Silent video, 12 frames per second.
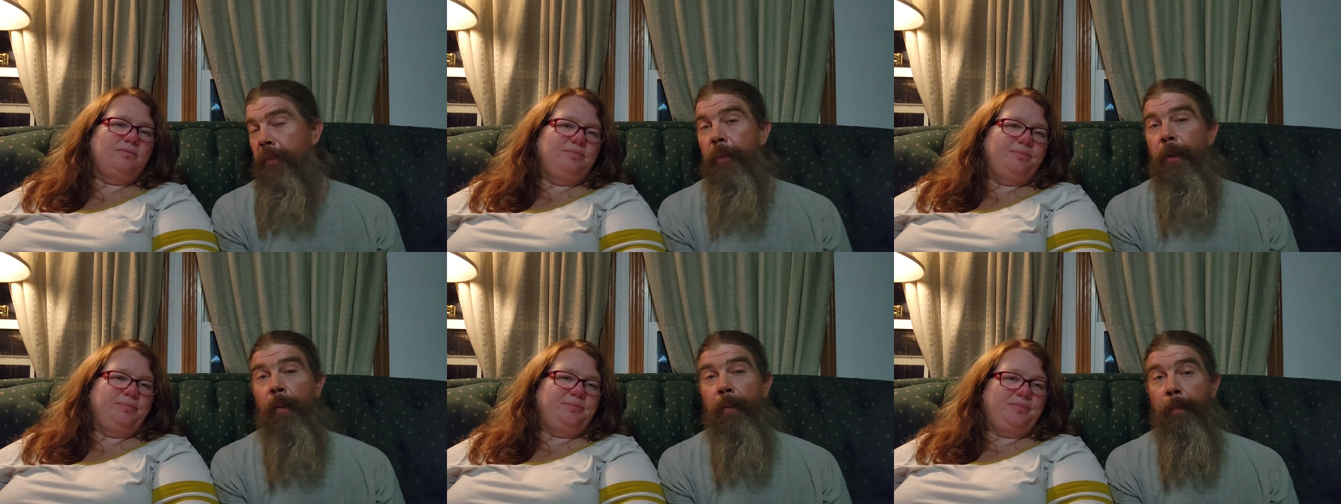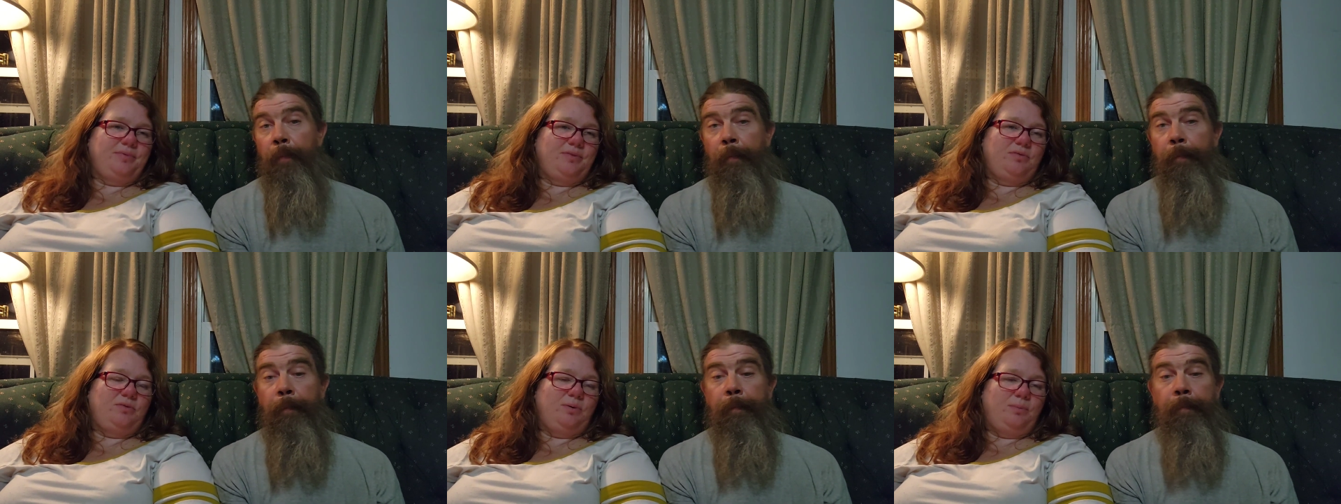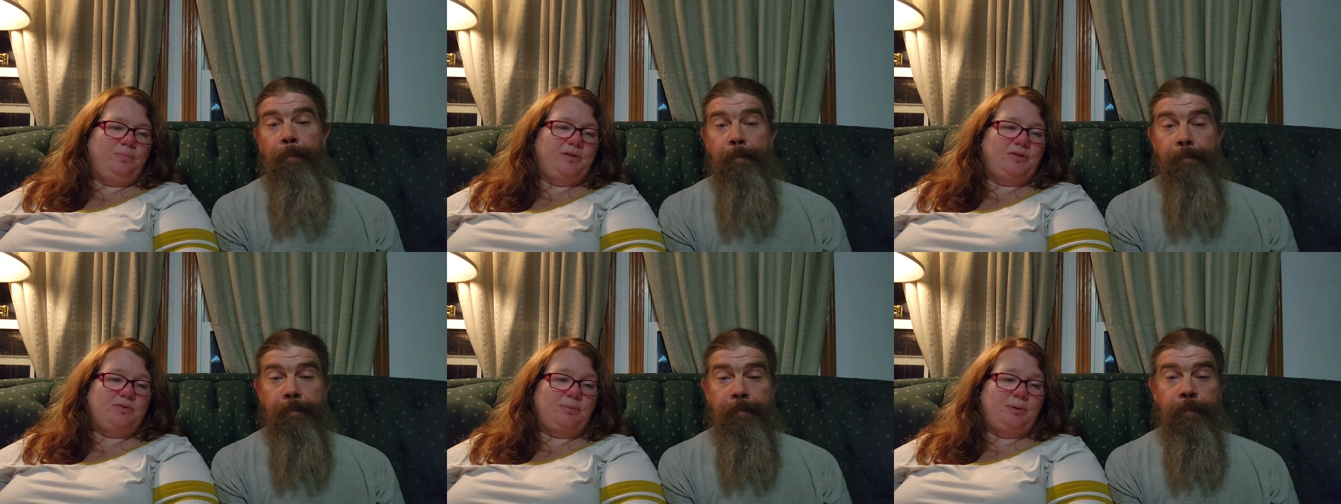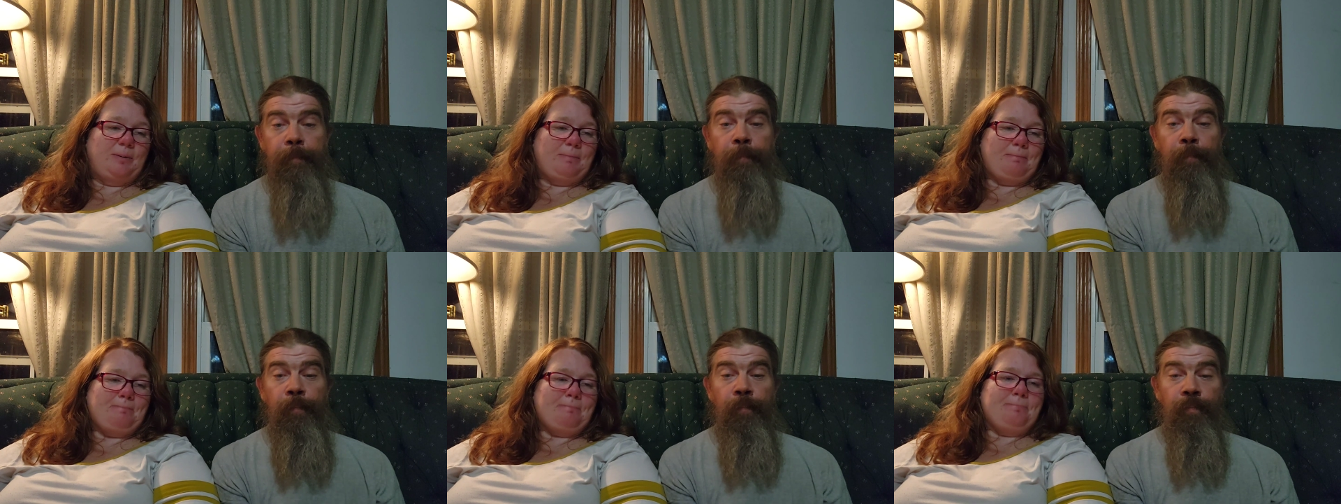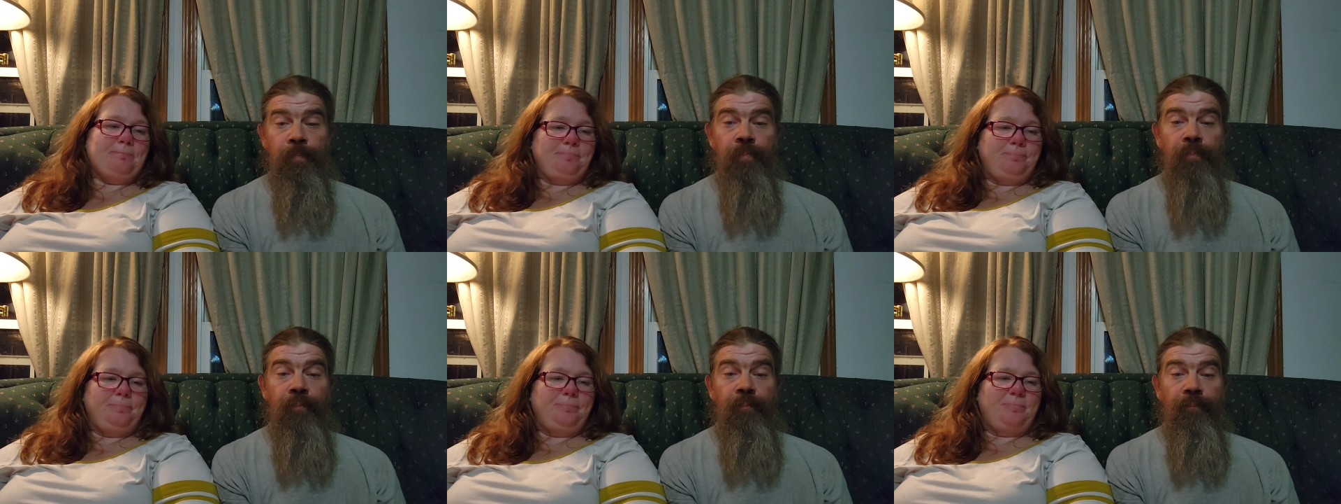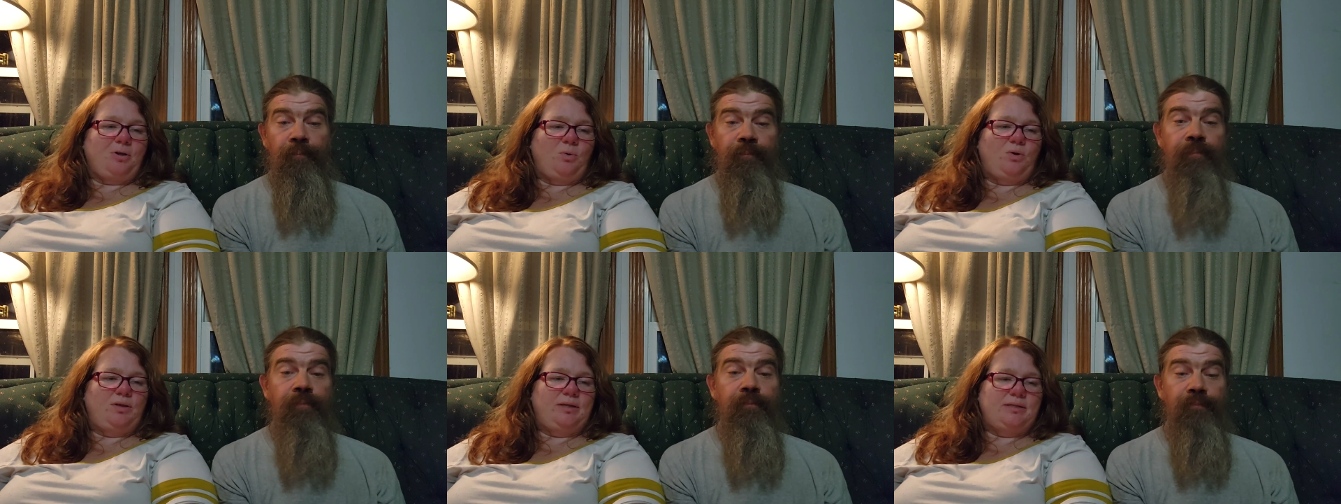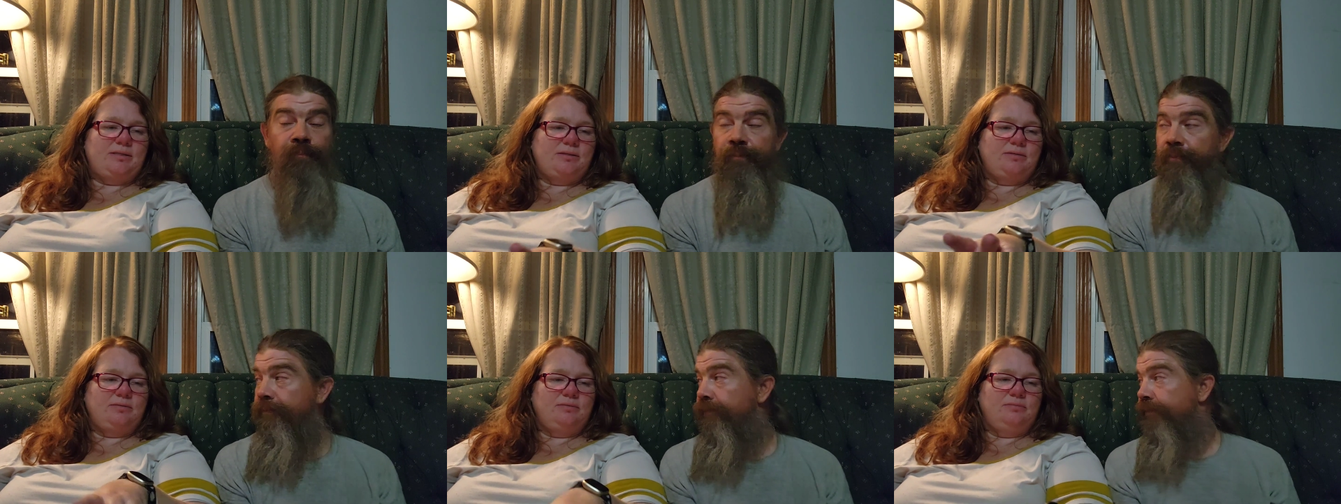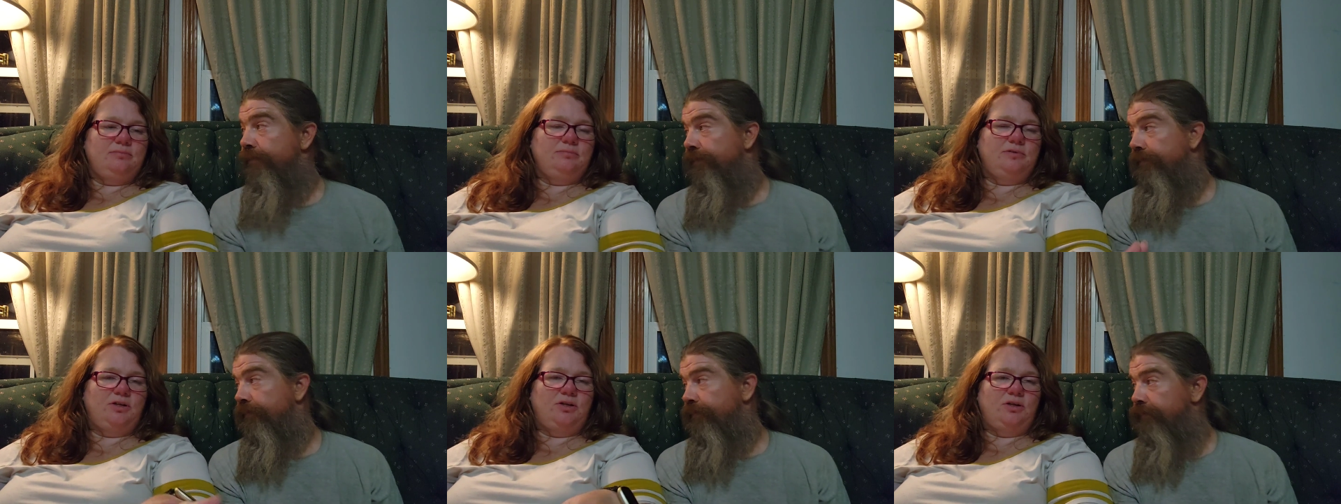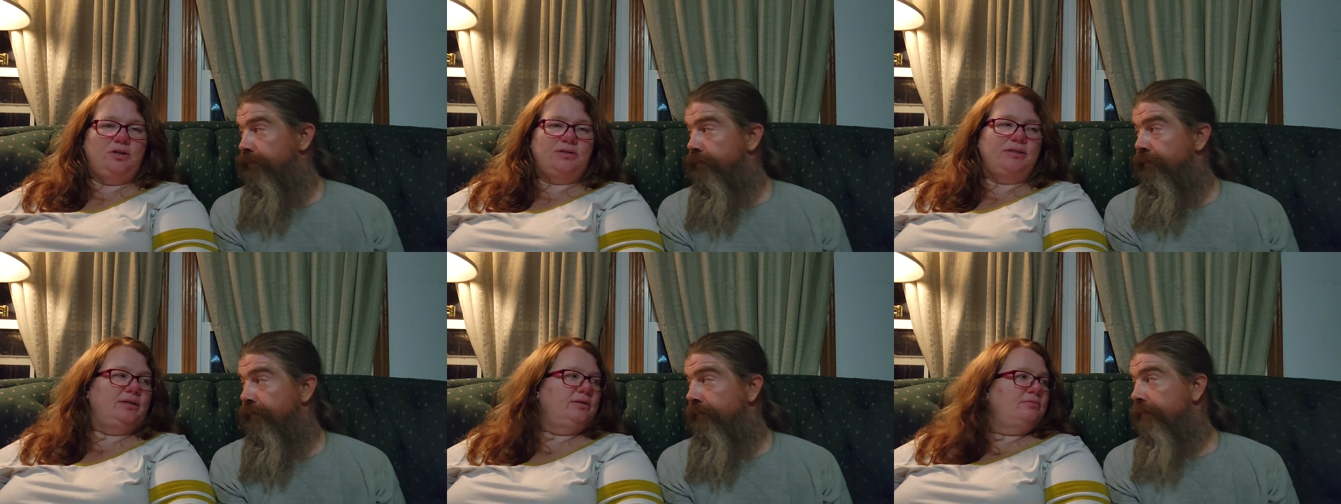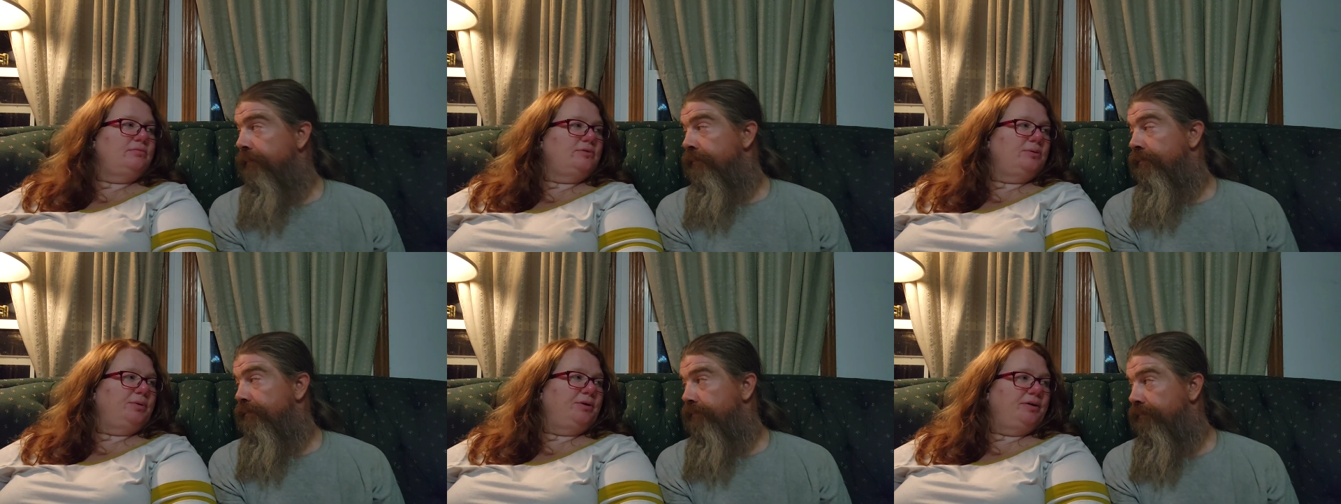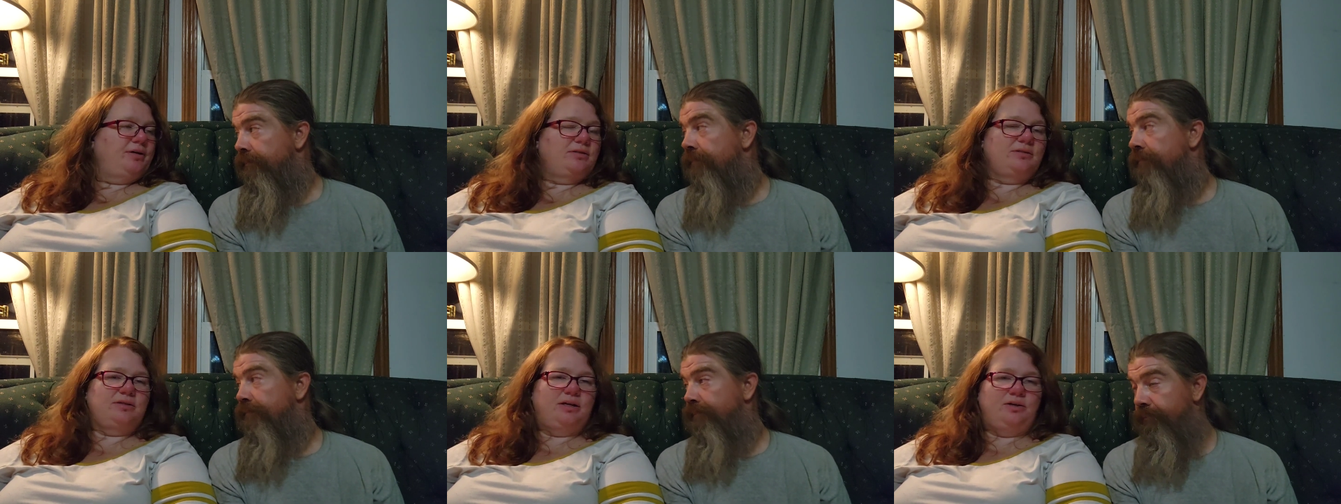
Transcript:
Speaker 1: Yeah. So this summer, or at least glossing some areas.